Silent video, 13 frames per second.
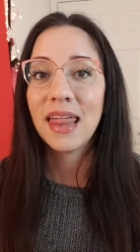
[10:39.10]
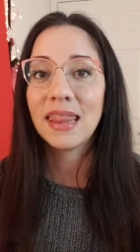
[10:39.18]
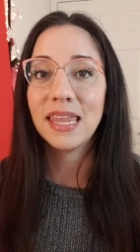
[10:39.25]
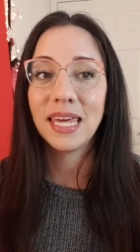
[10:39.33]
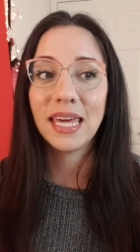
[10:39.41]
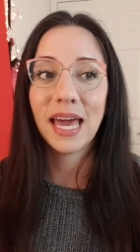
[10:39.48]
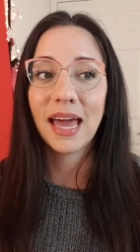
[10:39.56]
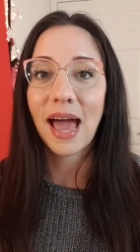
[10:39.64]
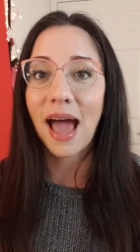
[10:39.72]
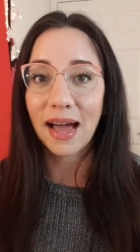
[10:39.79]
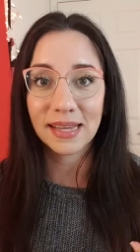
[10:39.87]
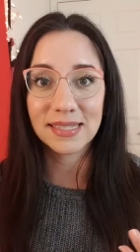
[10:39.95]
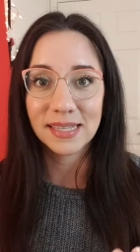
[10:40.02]
the
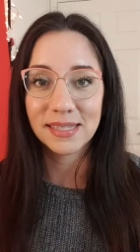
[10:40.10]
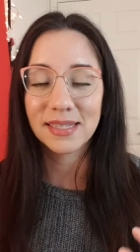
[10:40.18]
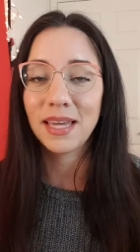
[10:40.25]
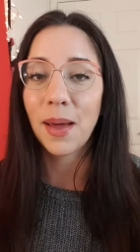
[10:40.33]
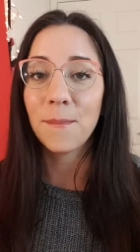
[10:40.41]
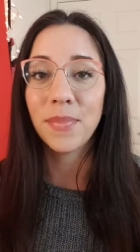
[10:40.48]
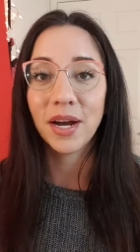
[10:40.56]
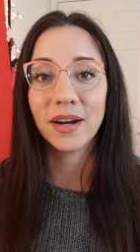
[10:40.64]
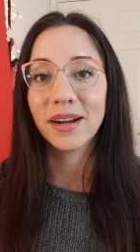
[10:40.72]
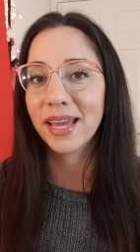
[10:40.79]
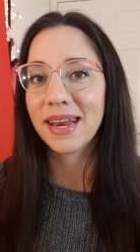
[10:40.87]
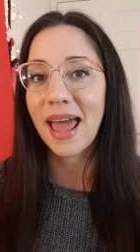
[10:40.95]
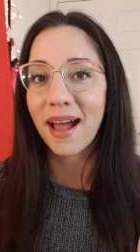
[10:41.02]
accents the
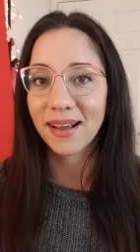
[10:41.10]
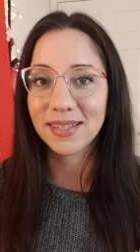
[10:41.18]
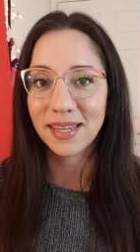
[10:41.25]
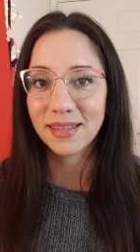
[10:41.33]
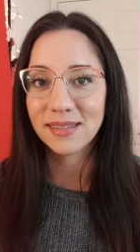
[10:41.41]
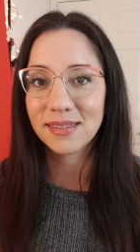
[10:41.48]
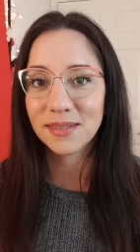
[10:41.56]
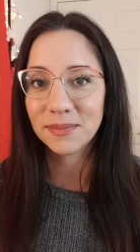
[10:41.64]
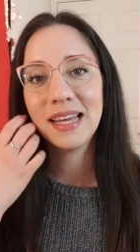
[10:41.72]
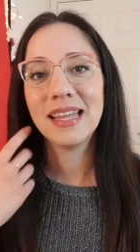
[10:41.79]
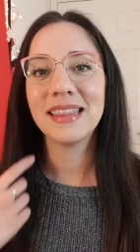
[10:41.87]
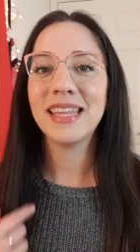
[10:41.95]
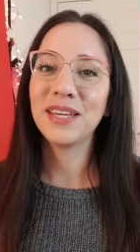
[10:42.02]
american accents
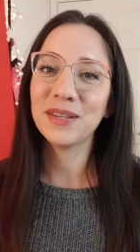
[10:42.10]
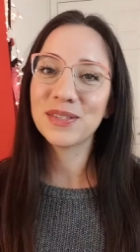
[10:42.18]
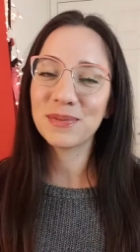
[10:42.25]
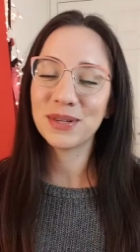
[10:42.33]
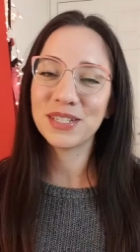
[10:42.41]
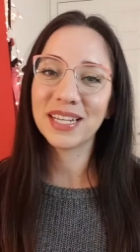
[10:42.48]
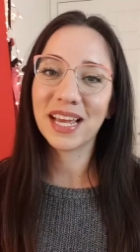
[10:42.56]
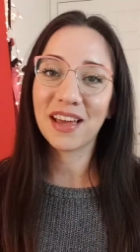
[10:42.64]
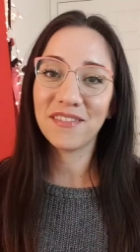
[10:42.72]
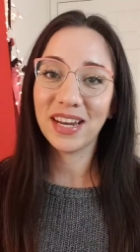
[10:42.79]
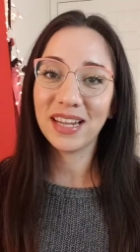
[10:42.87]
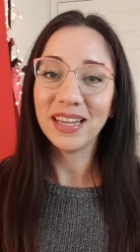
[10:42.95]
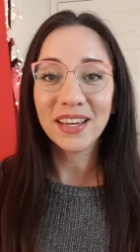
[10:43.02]
Thank you so much to
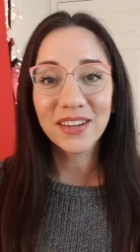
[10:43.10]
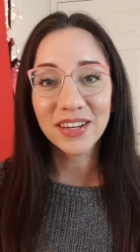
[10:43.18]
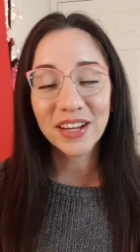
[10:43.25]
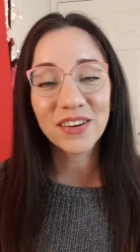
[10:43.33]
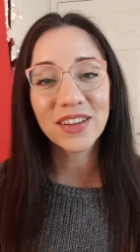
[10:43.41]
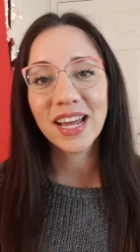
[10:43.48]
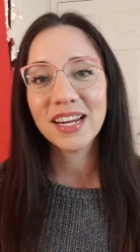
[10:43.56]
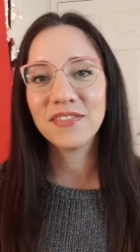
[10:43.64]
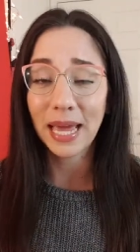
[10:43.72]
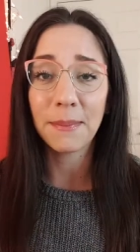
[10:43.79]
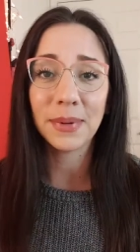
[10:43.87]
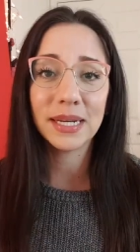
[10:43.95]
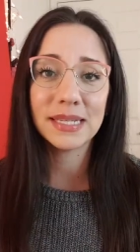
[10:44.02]
Kevin and Nikolai.
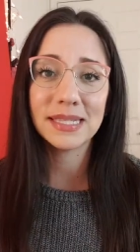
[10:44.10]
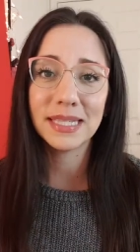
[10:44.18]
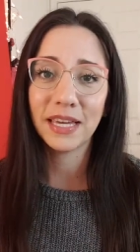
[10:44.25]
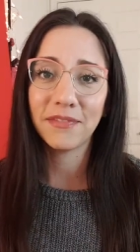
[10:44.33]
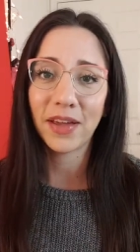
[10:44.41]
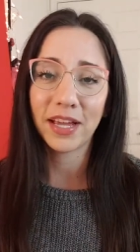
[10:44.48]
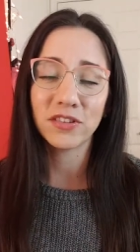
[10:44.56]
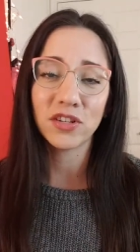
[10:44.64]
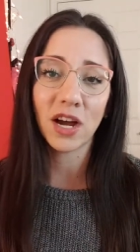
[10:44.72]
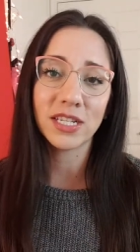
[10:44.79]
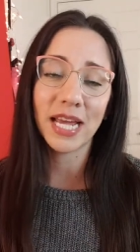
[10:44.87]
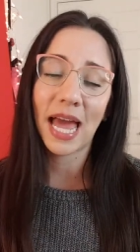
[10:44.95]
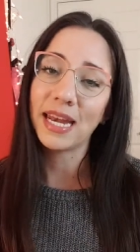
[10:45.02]
I'm gonna see if I can
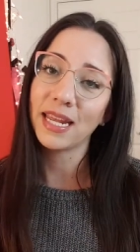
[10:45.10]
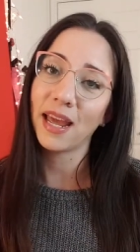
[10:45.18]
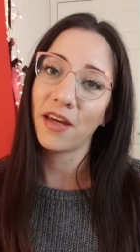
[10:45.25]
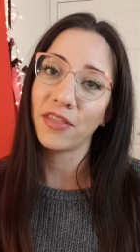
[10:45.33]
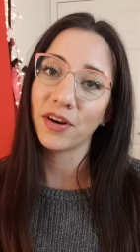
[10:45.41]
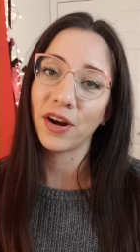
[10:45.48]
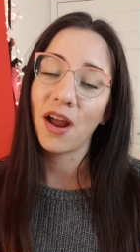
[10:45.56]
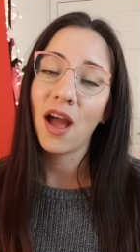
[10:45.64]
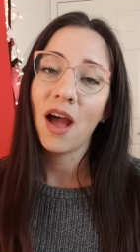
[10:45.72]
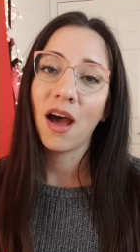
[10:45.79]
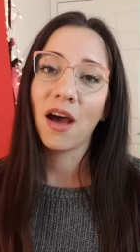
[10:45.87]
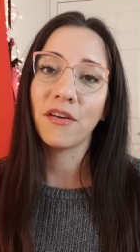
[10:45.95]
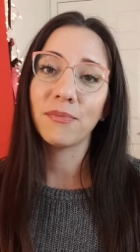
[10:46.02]
talk to any other
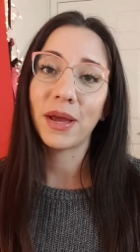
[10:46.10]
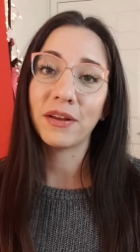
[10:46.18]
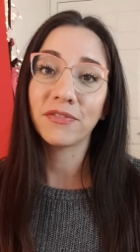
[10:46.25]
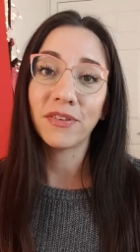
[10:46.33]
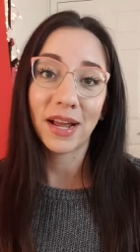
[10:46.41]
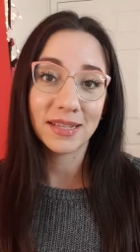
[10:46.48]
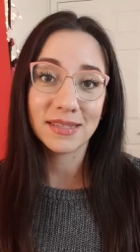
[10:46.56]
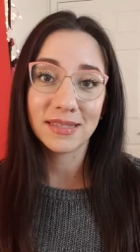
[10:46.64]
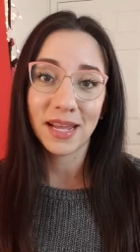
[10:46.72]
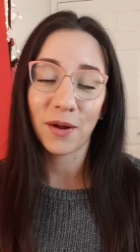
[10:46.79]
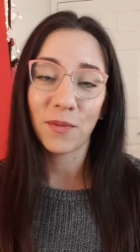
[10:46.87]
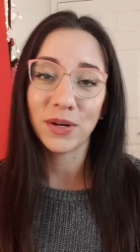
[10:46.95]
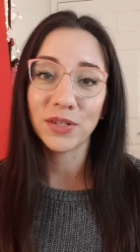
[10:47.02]
of my friends
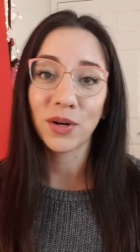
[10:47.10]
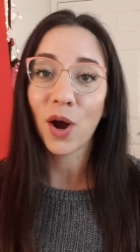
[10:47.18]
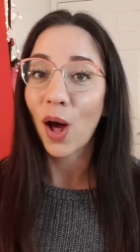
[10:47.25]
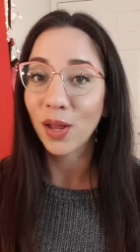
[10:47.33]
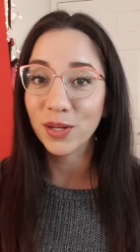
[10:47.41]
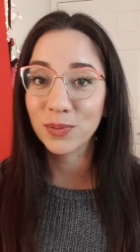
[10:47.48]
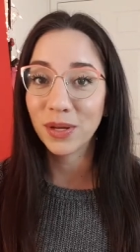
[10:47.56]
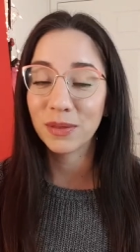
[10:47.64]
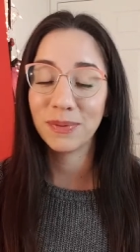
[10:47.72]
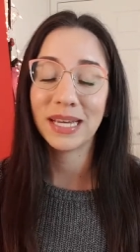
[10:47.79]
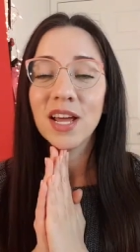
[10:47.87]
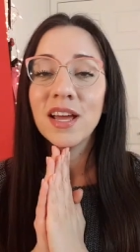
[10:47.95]
that I went to college with.